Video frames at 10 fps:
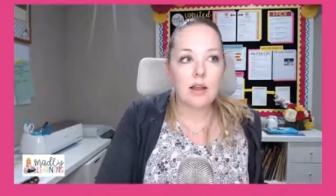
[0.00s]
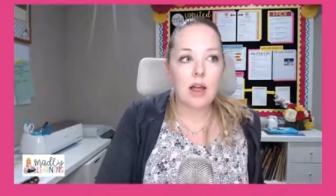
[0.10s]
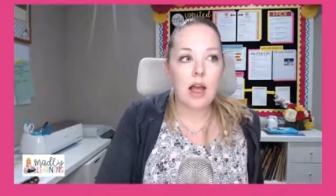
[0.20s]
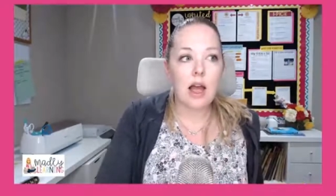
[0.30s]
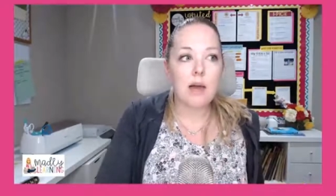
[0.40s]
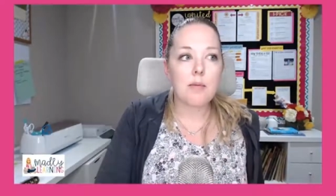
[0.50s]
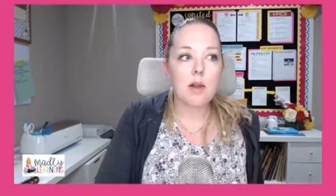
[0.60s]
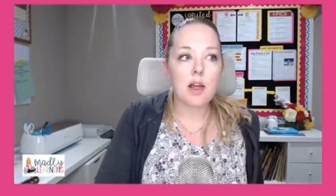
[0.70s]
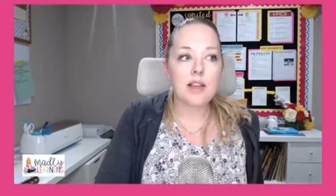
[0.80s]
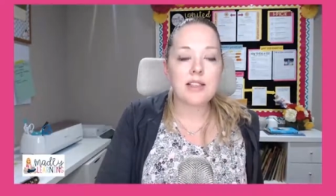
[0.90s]
um,
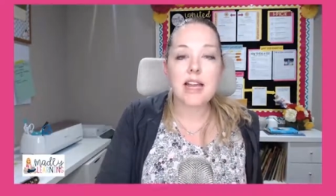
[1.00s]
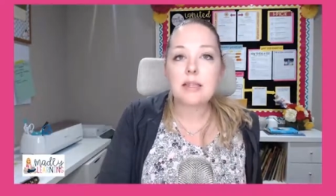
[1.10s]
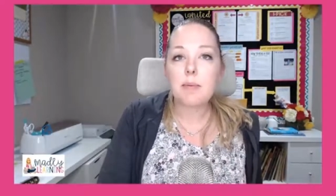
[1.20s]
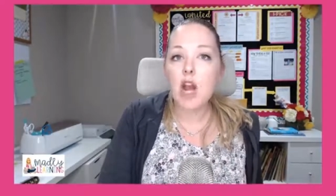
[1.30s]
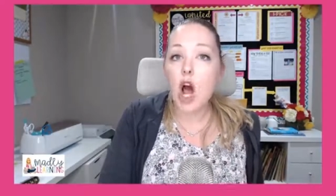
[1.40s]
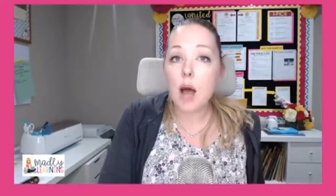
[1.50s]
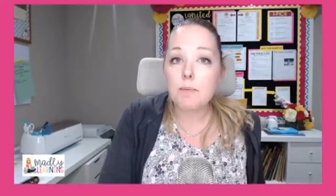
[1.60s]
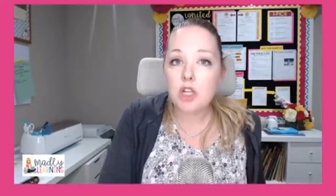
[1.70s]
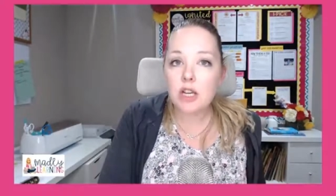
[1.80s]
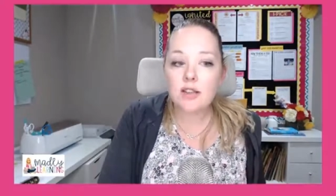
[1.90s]
assessment
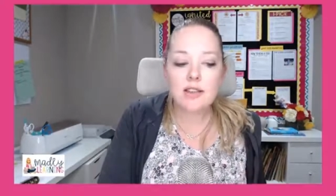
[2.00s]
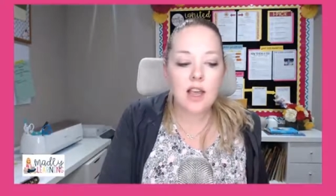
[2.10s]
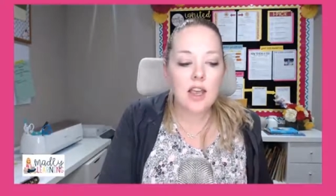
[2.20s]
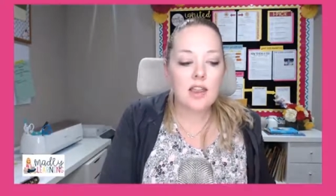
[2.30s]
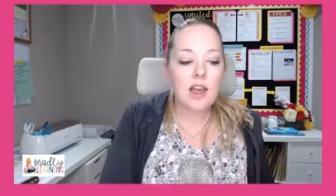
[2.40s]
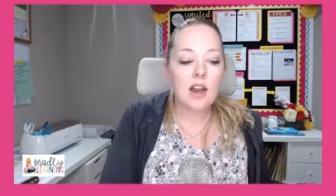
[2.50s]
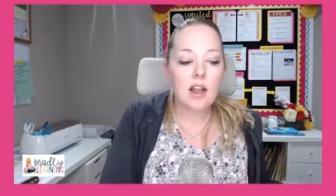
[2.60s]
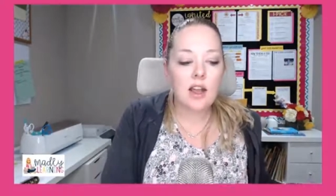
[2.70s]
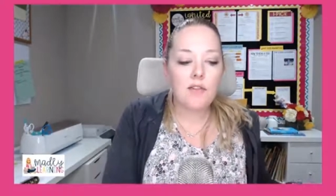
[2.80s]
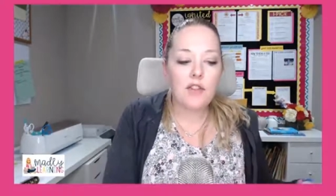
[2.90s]
options
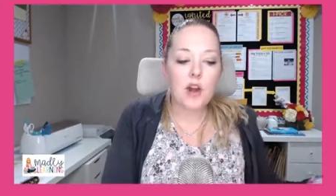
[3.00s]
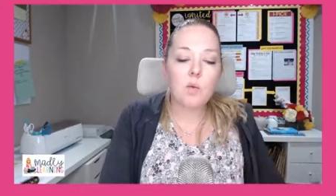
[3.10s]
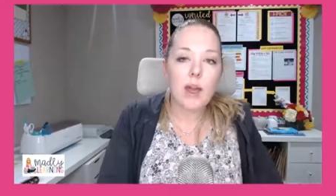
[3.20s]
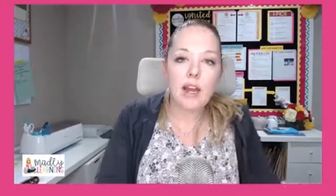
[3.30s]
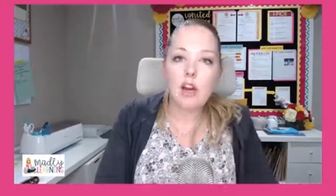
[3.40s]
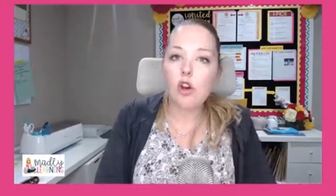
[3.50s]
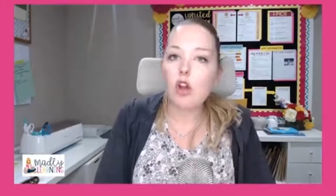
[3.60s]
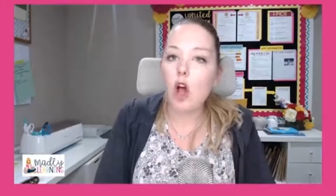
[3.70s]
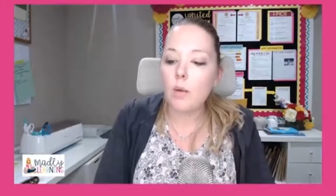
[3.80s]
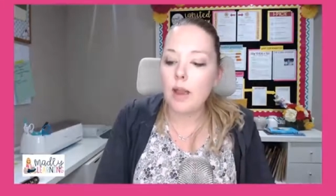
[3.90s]
that if they're ready to
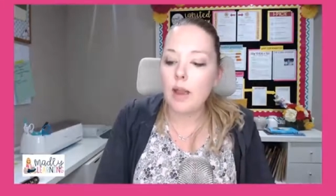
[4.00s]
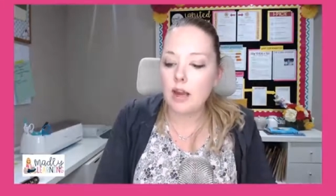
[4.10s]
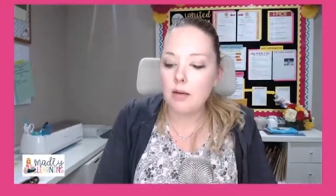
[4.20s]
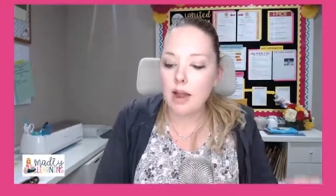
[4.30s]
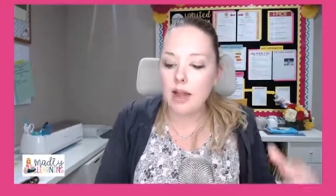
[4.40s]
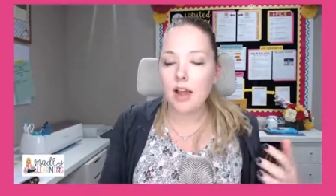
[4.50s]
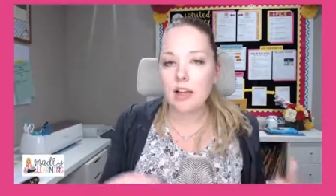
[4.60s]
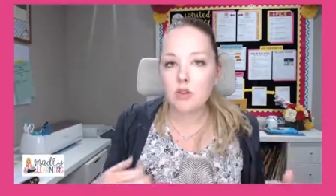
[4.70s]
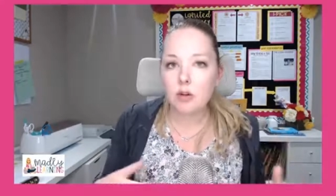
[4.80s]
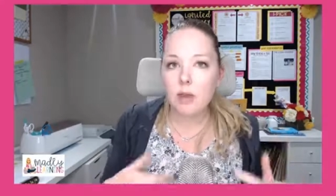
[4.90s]
go in in my classroom,